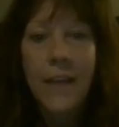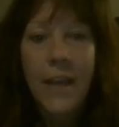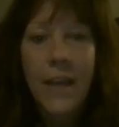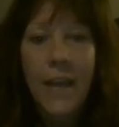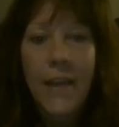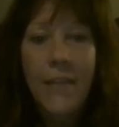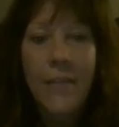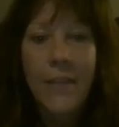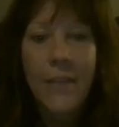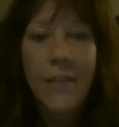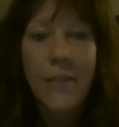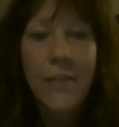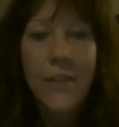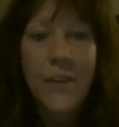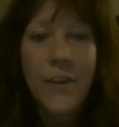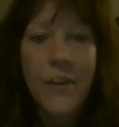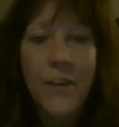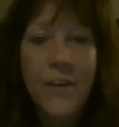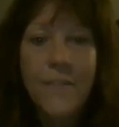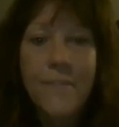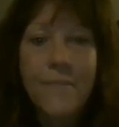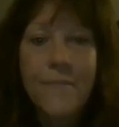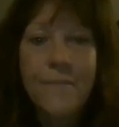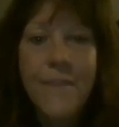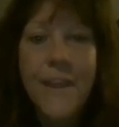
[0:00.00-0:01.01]
And then there
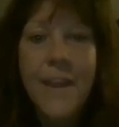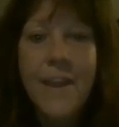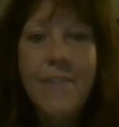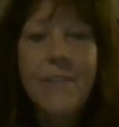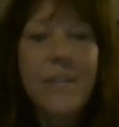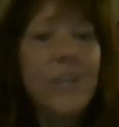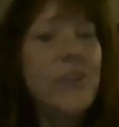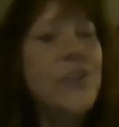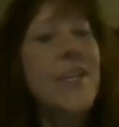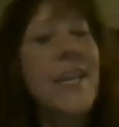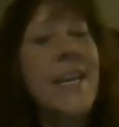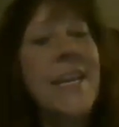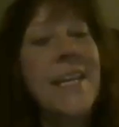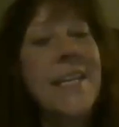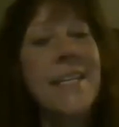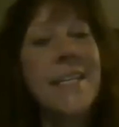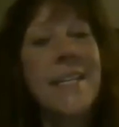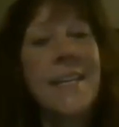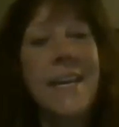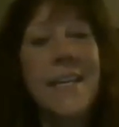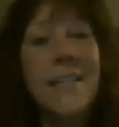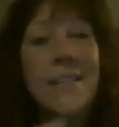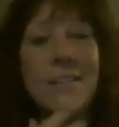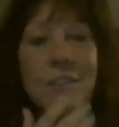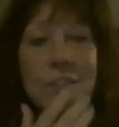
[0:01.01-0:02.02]
are
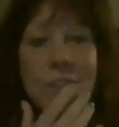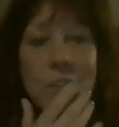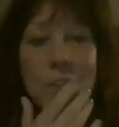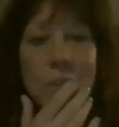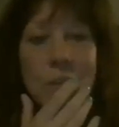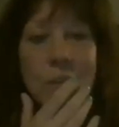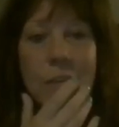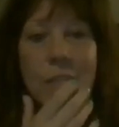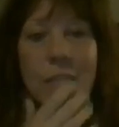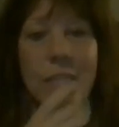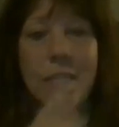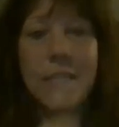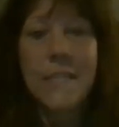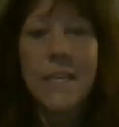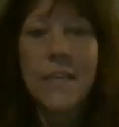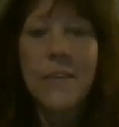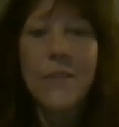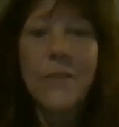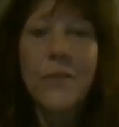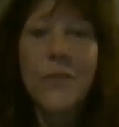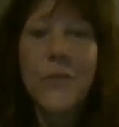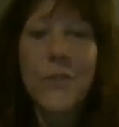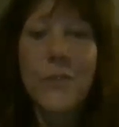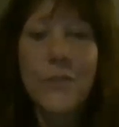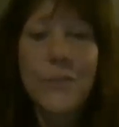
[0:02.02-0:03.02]
589 students
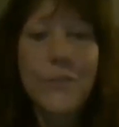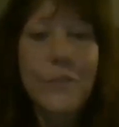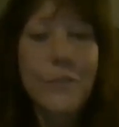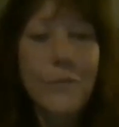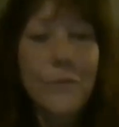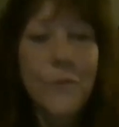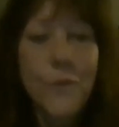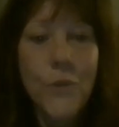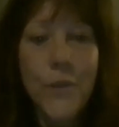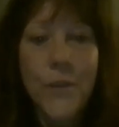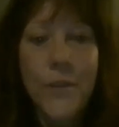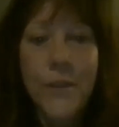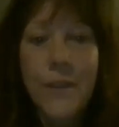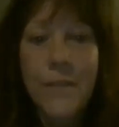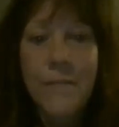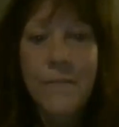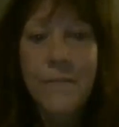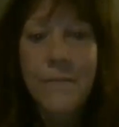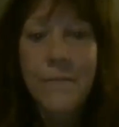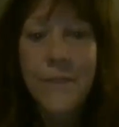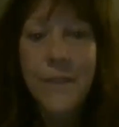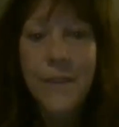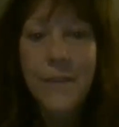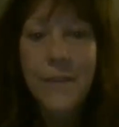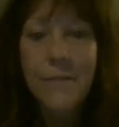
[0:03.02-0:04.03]
in third, fourth, and
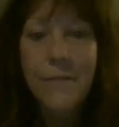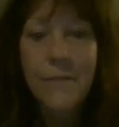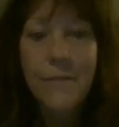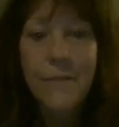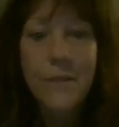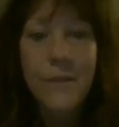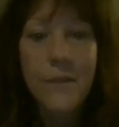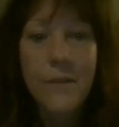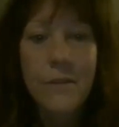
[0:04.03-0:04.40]
fifth.